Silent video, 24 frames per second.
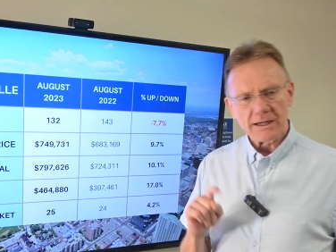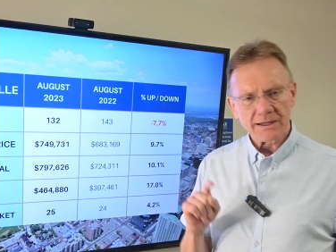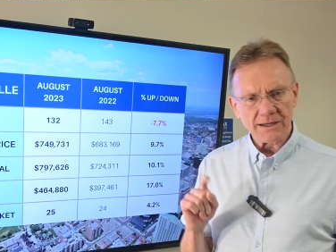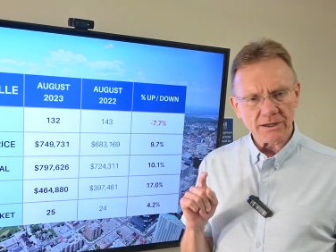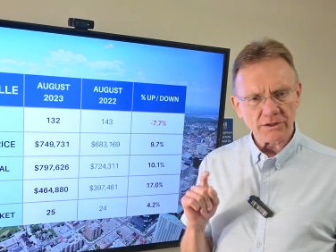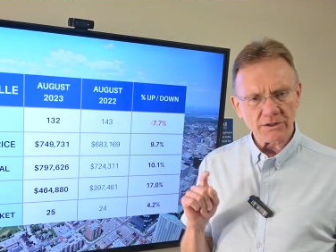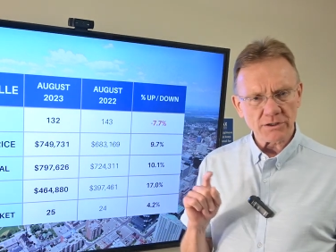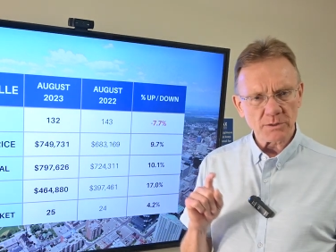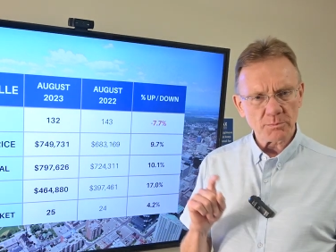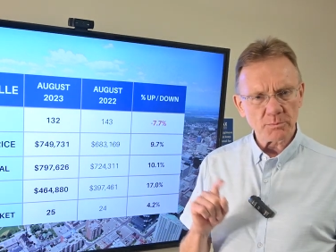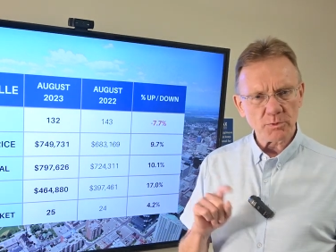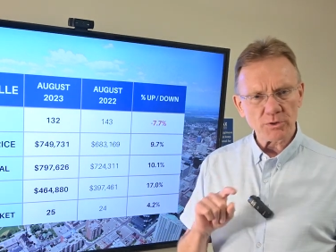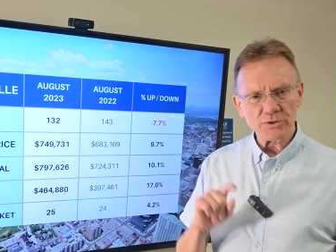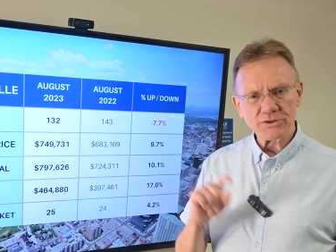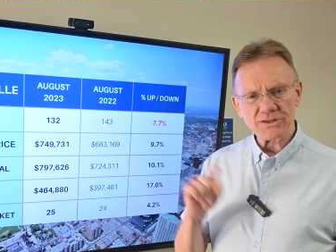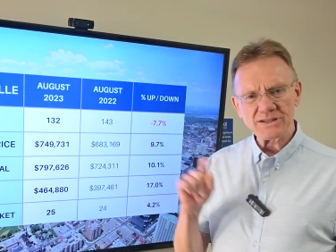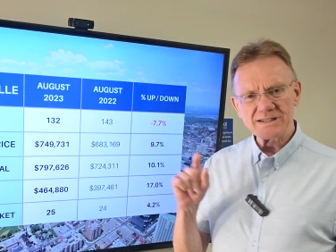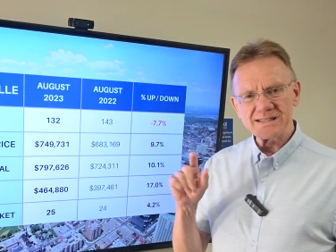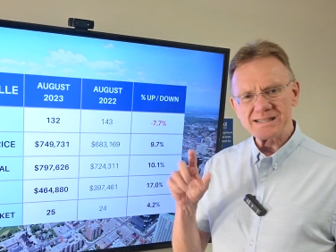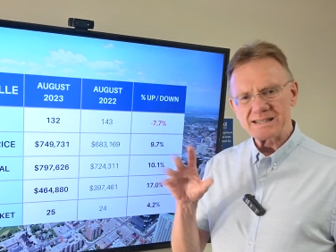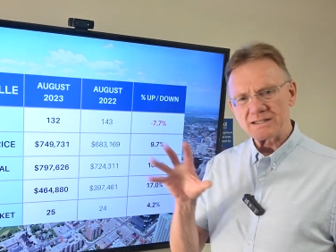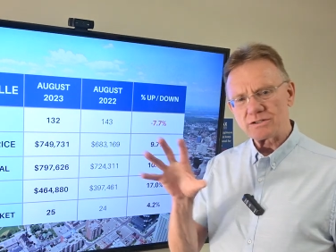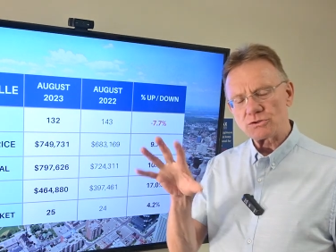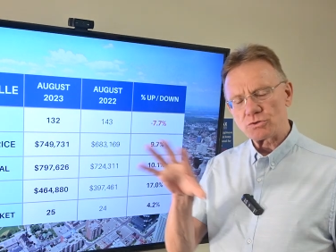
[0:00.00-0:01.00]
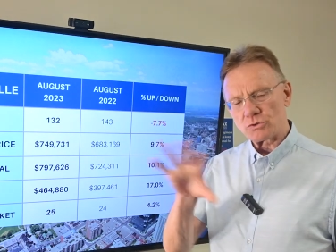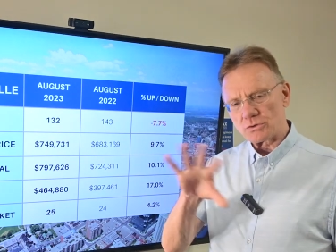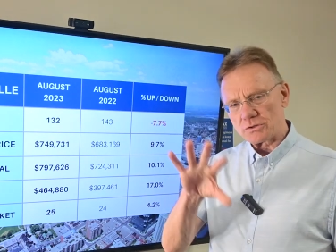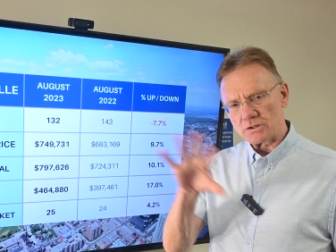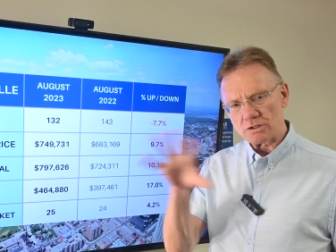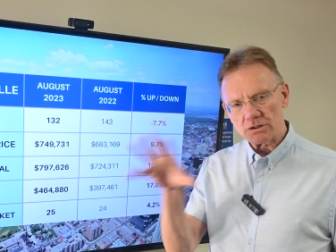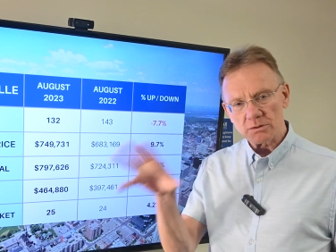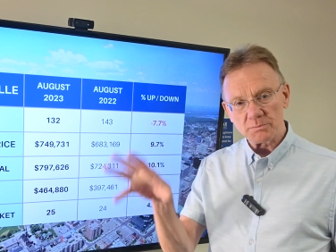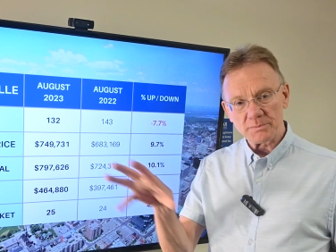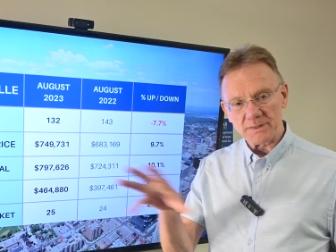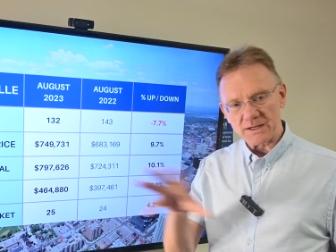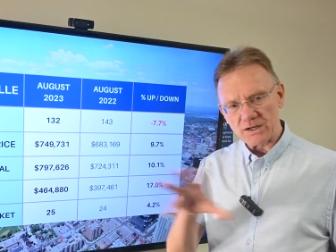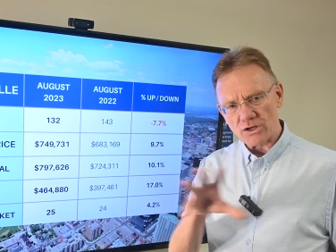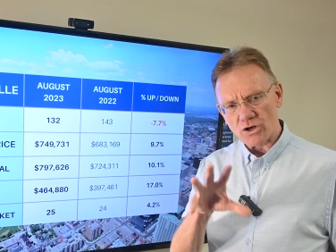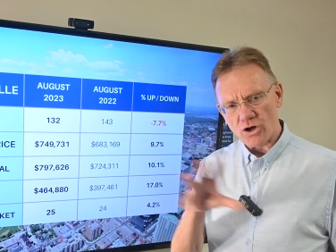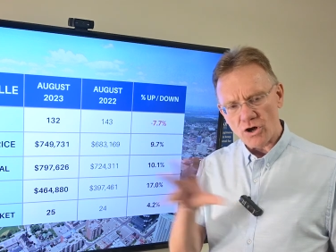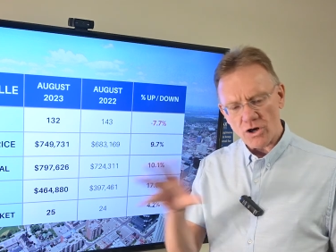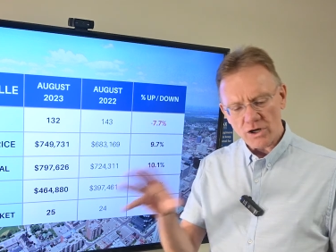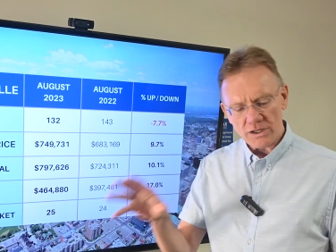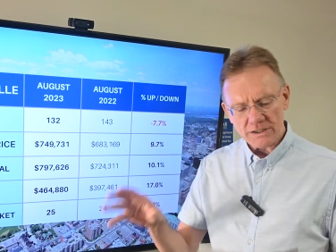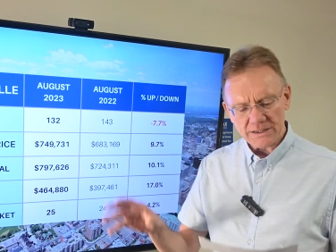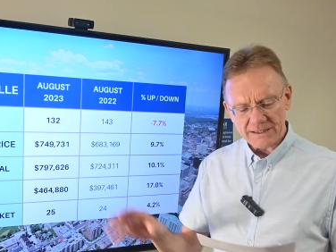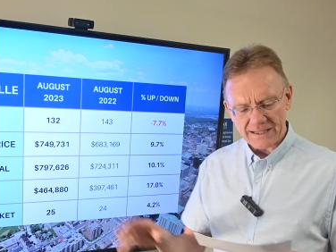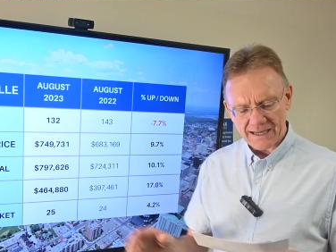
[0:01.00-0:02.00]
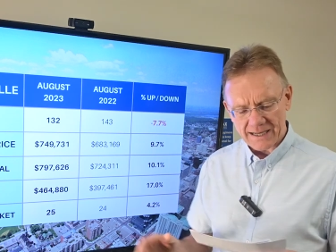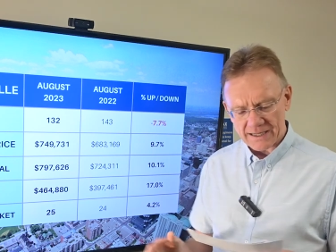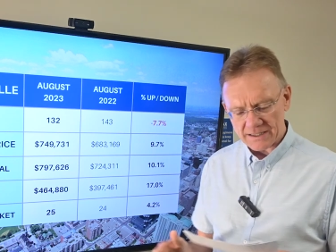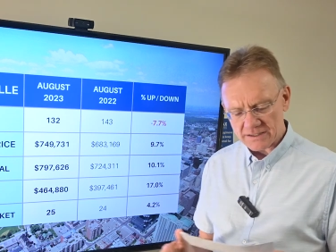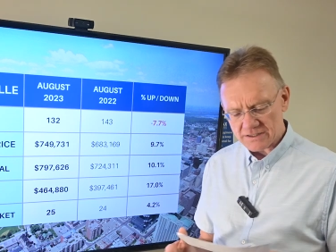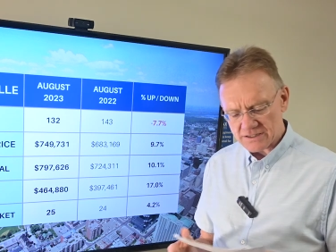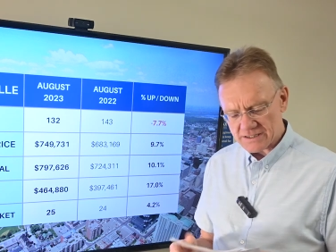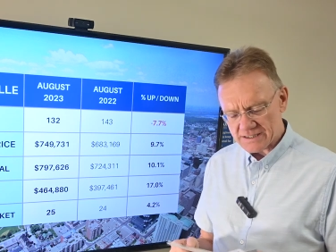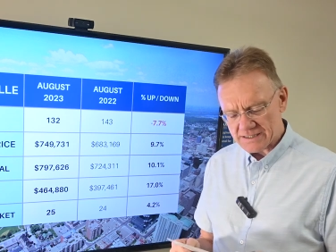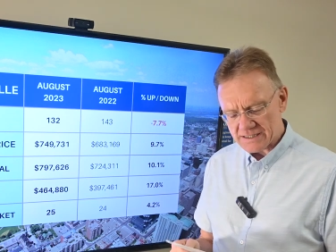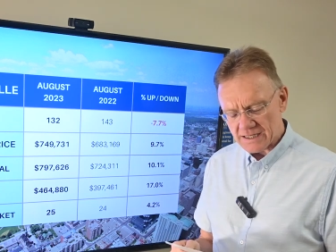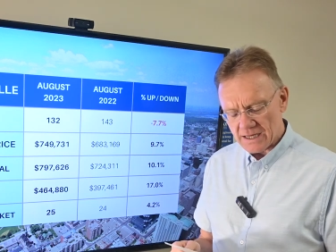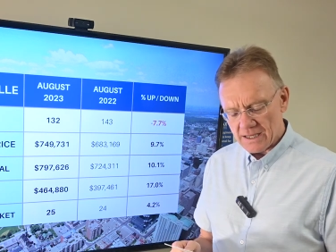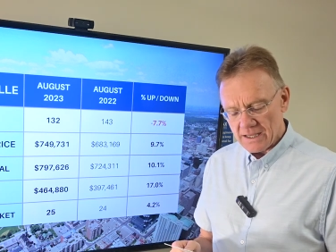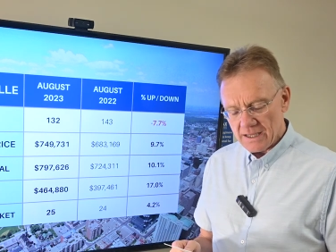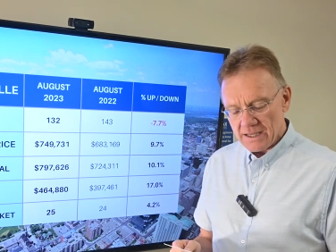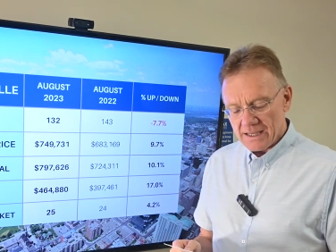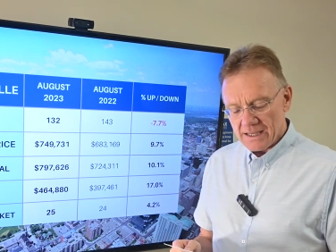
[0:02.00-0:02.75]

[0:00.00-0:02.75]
Now, to put this into a little bit of context,